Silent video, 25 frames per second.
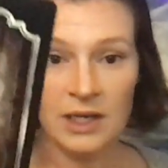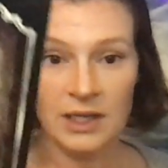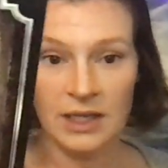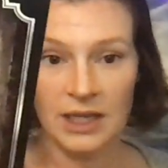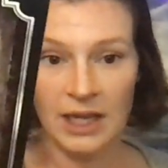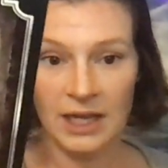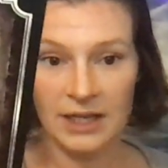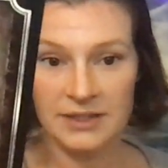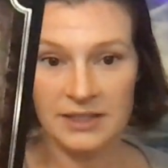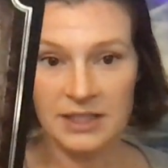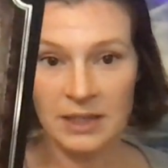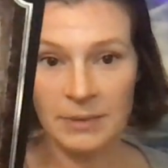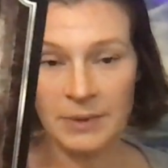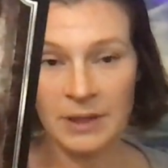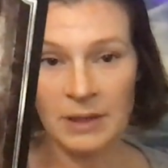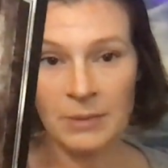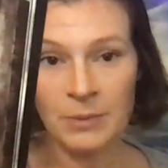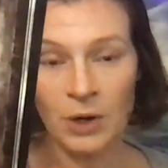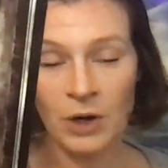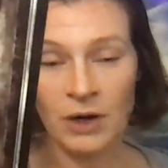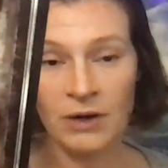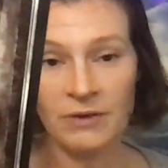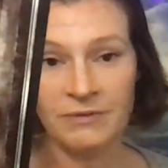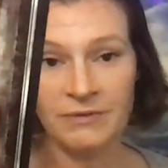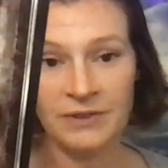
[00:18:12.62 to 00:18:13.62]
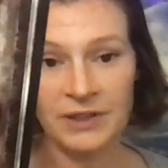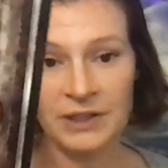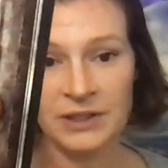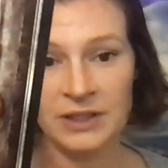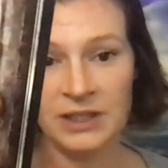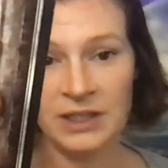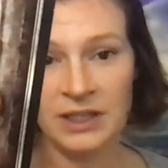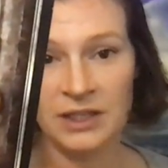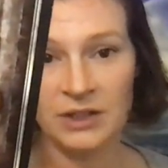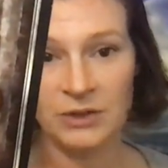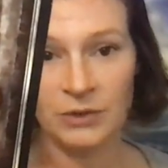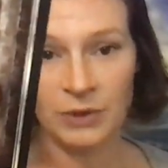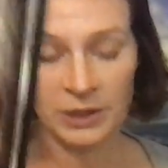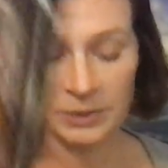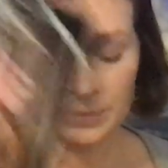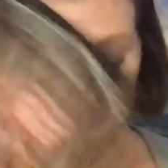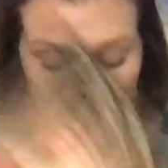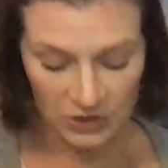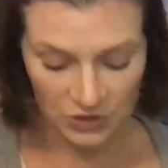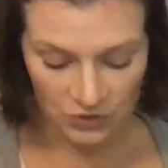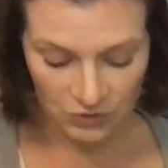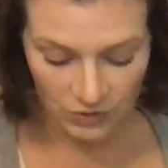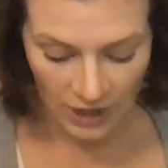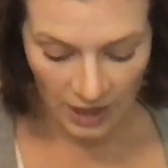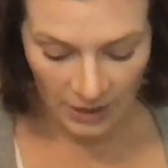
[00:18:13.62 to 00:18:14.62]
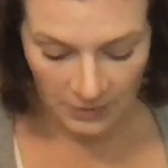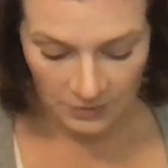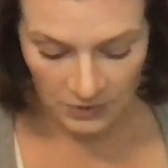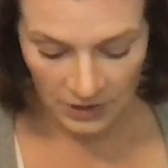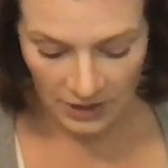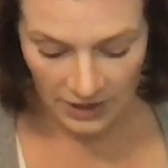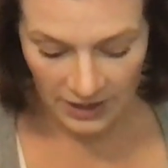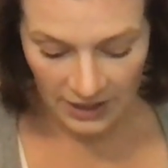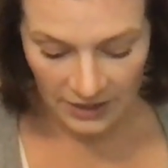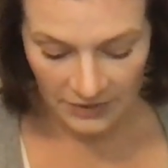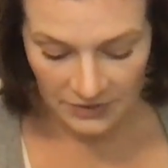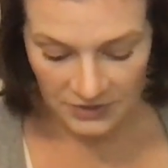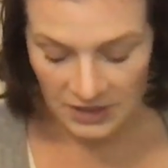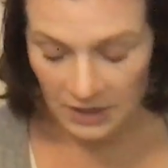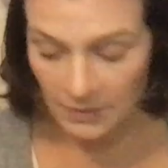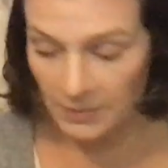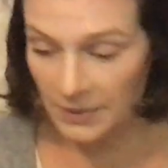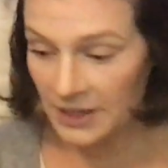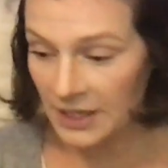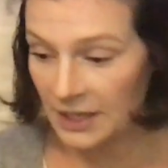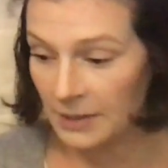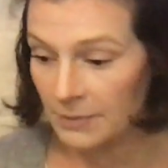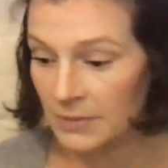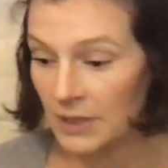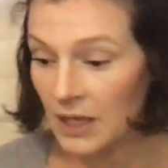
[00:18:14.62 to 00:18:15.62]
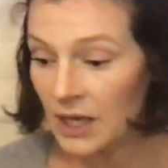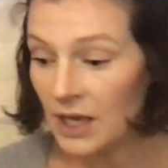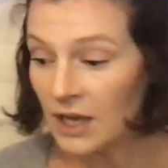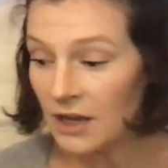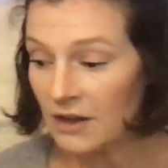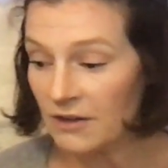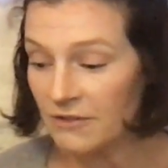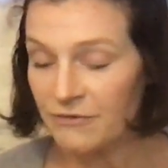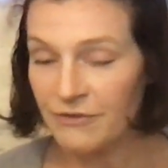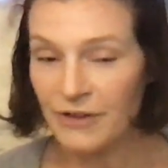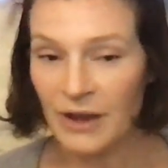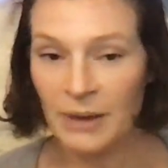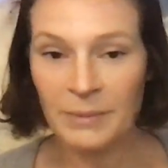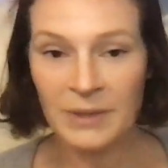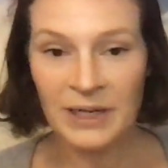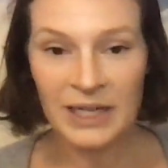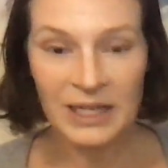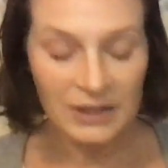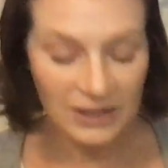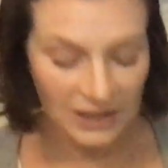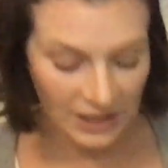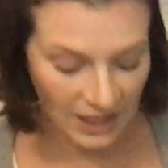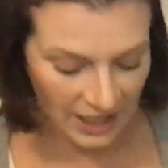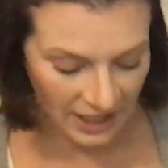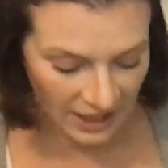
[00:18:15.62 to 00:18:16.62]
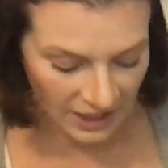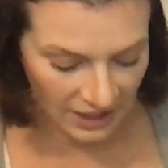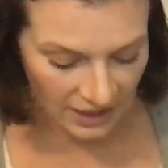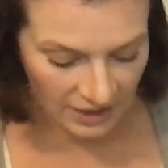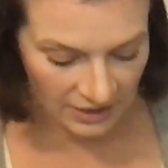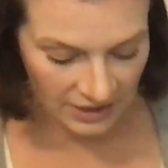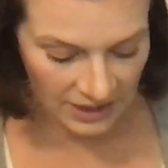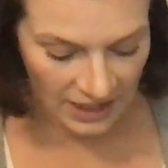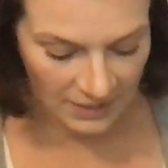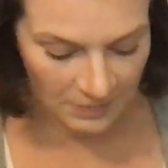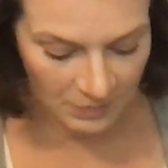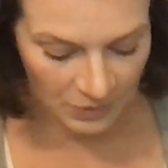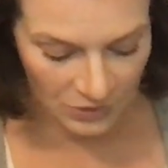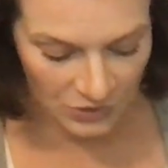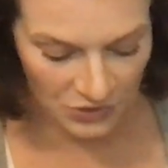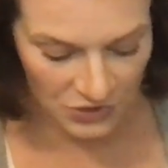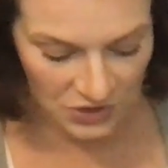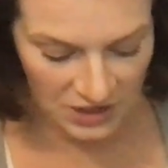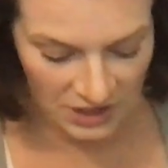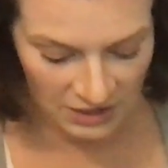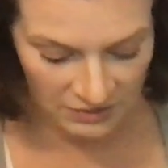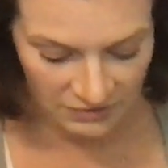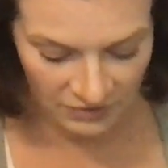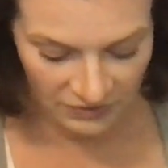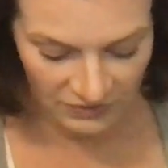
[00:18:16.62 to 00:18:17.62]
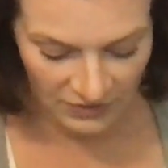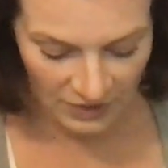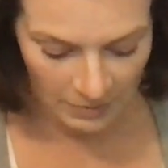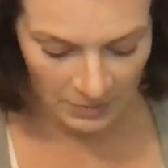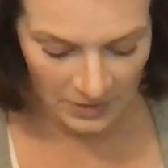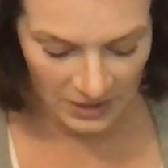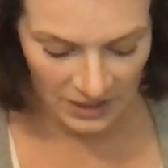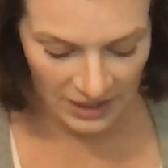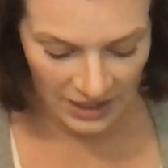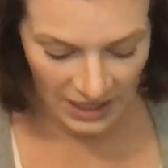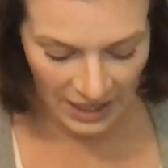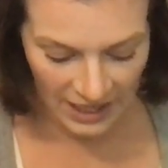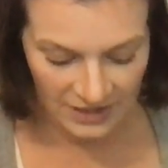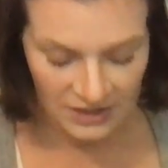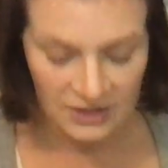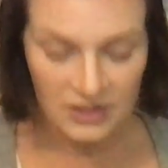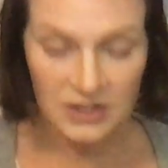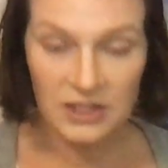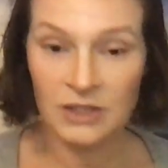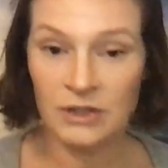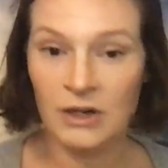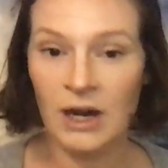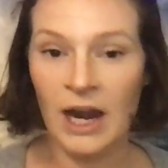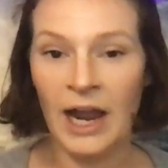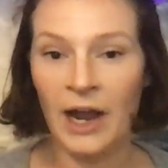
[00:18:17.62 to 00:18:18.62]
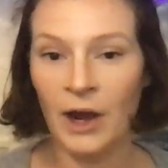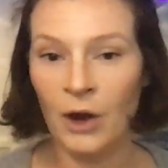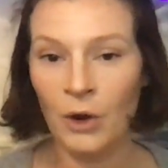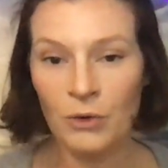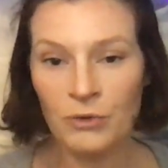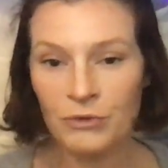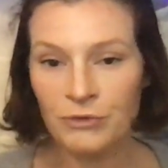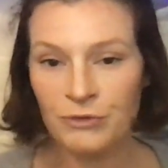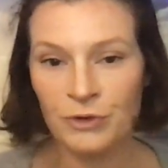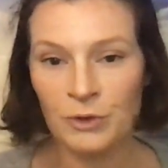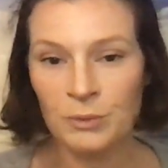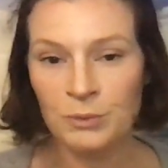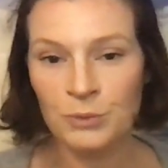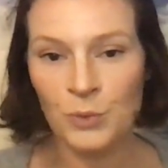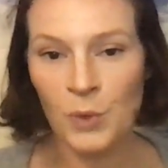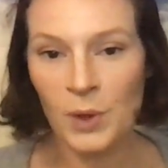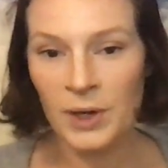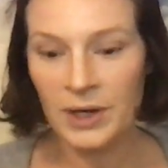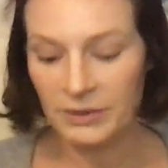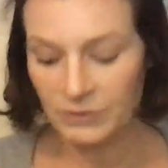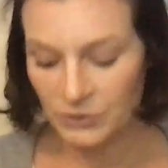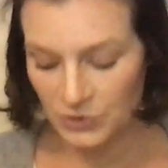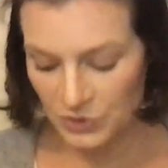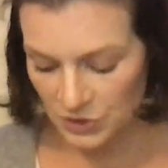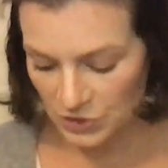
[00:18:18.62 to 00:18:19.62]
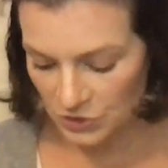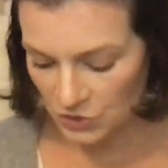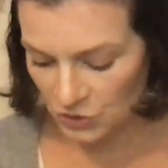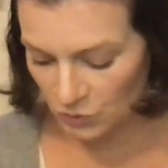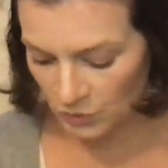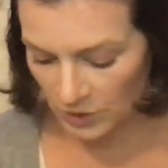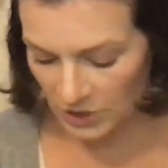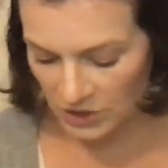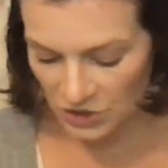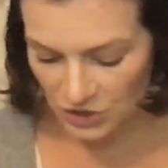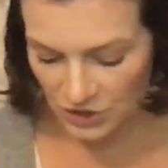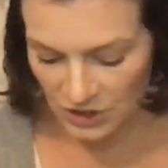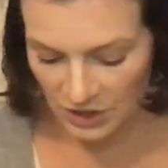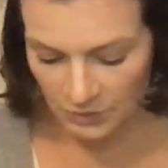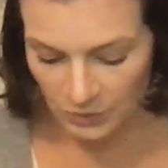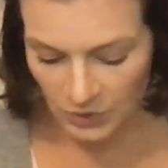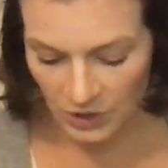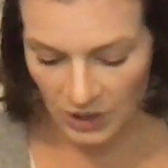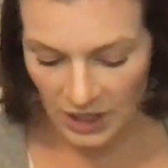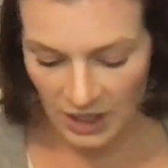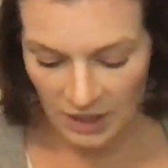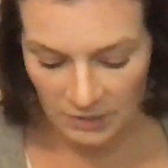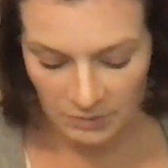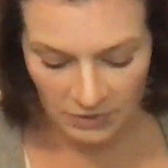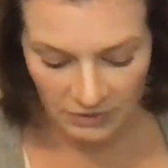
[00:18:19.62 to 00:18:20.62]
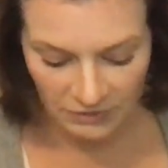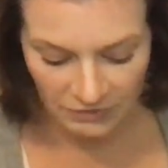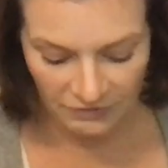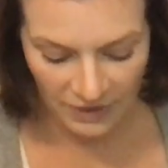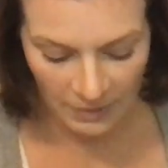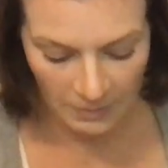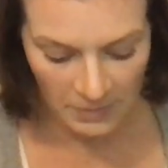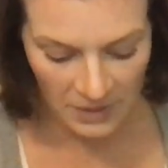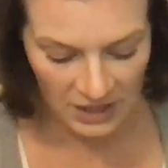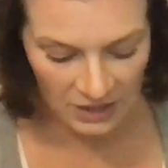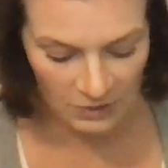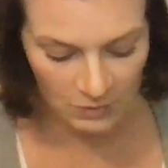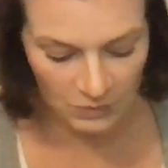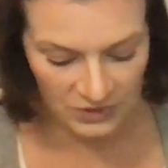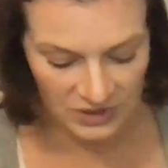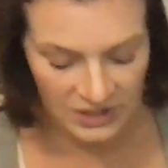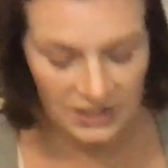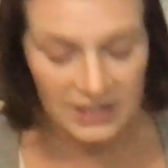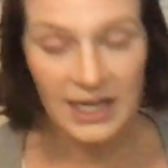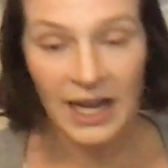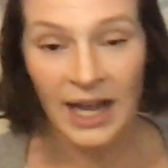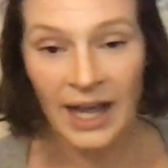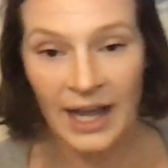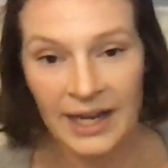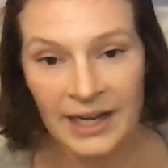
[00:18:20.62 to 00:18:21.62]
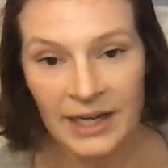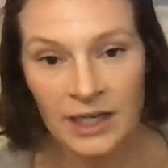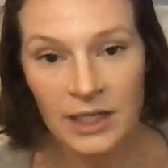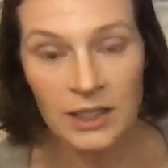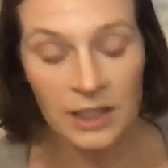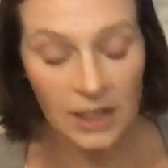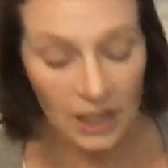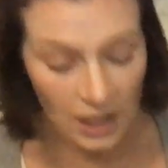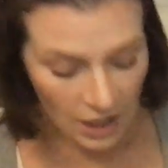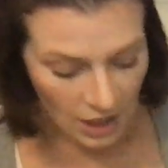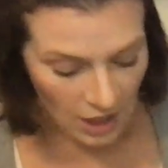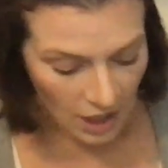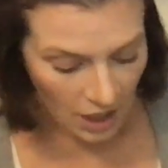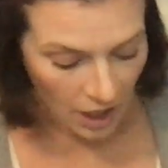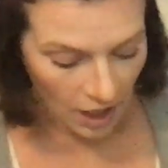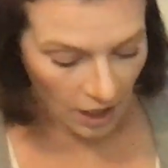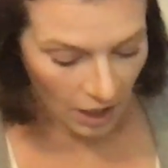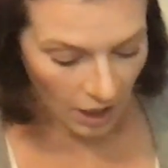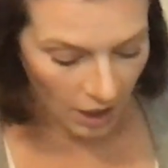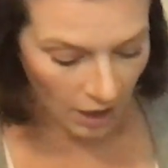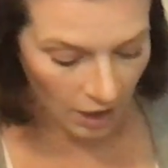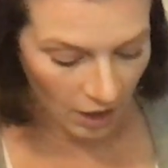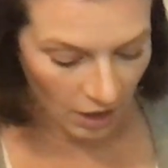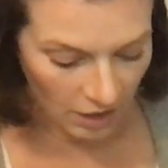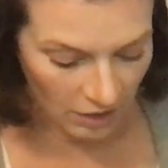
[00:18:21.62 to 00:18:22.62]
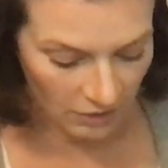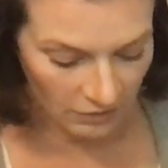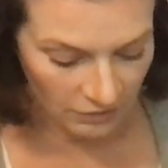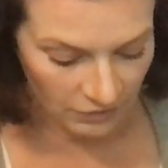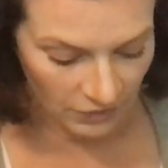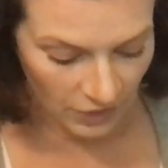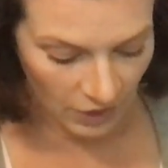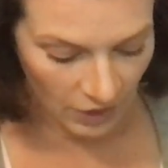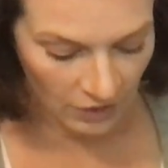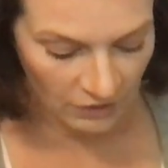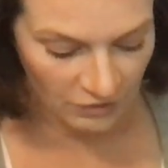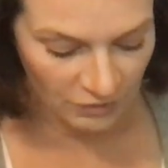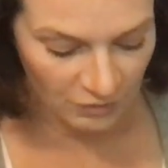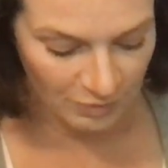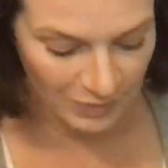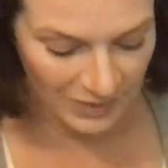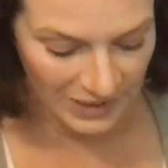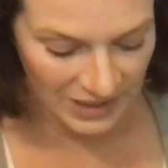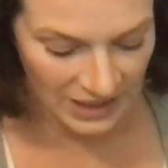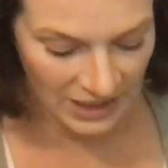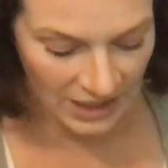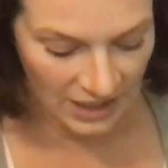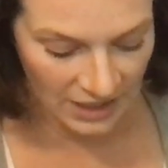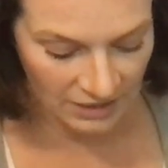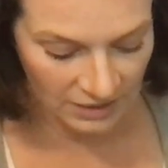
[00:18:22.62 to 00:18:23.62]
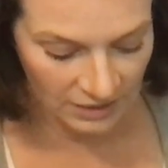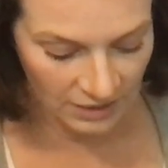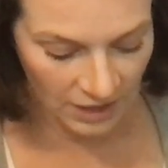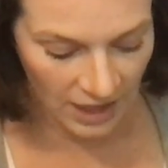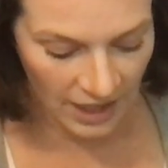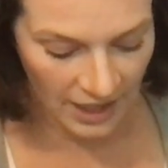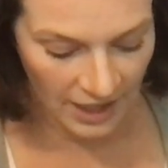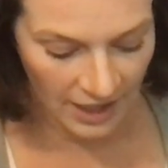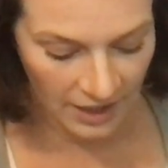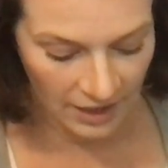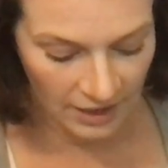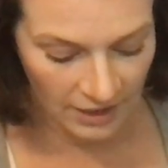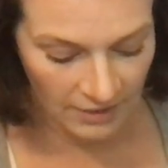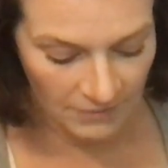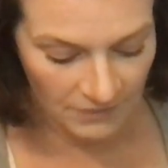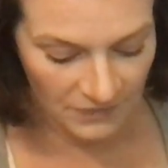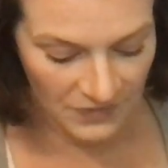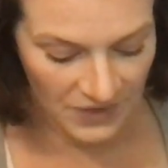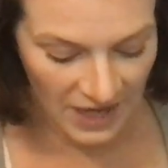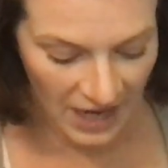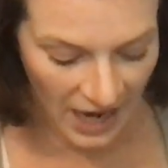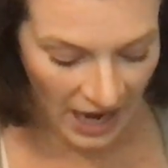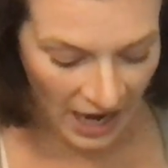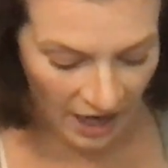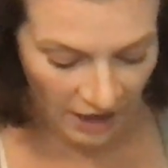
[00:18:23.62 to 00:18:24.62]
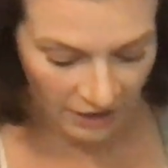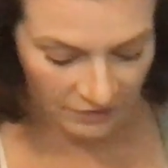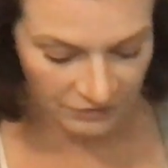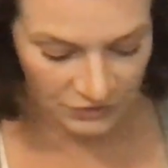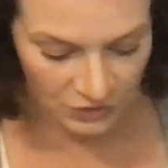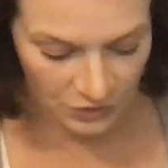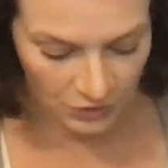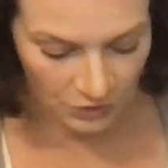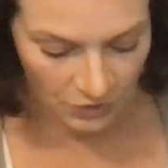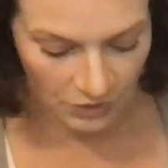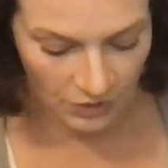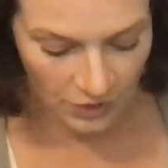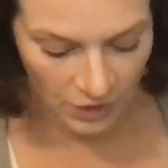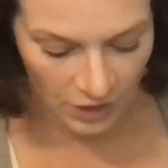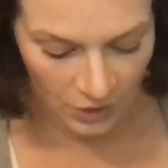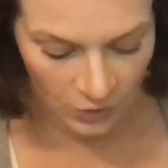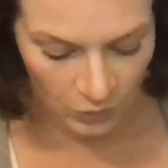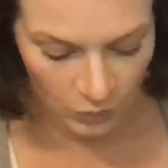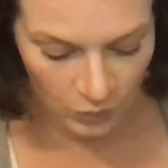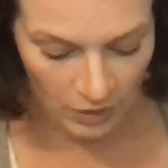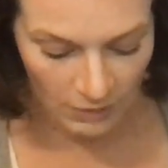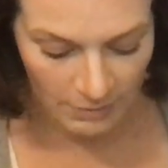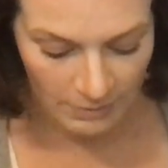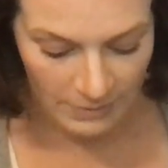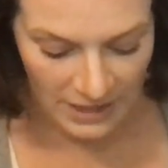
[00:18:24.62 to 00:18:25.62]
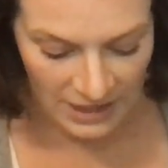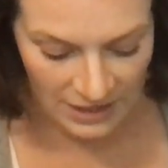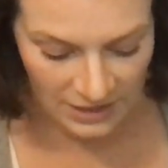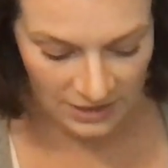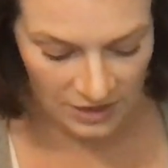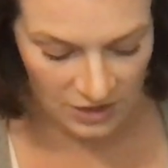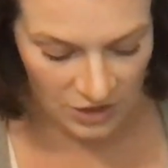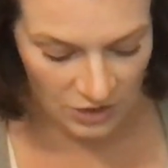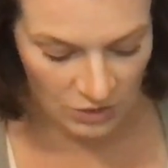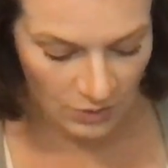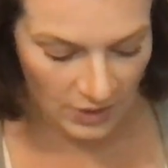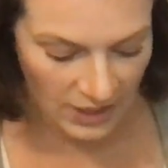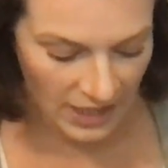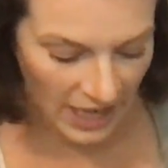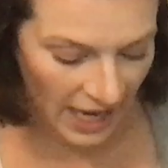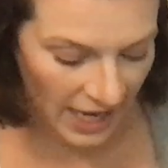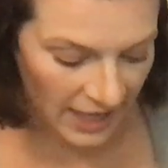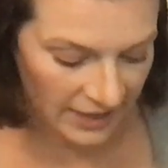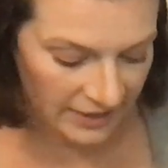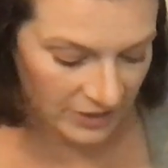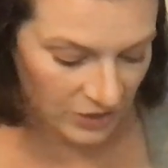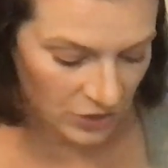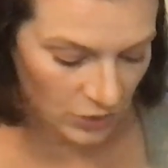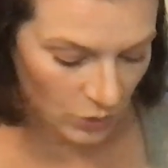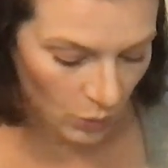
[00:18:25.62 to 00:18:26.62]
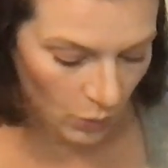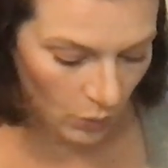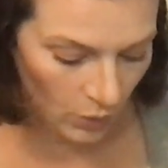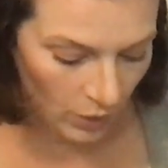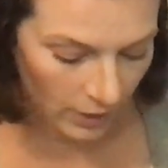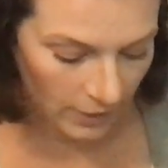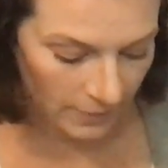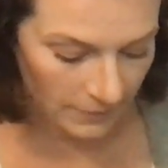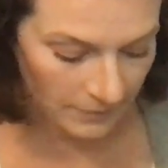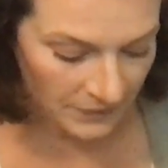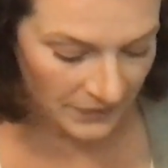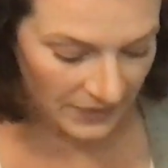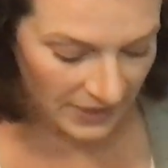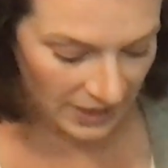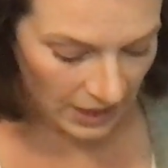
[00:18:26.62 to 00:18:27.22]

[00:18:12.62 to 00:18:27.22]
Yeah, some of them are feeling incredibly trapped right now. Some of them feminine like they perceived feminine as they're out from whatever situation they were in, but feminine was tired of of being like the afterthought or a means to an end or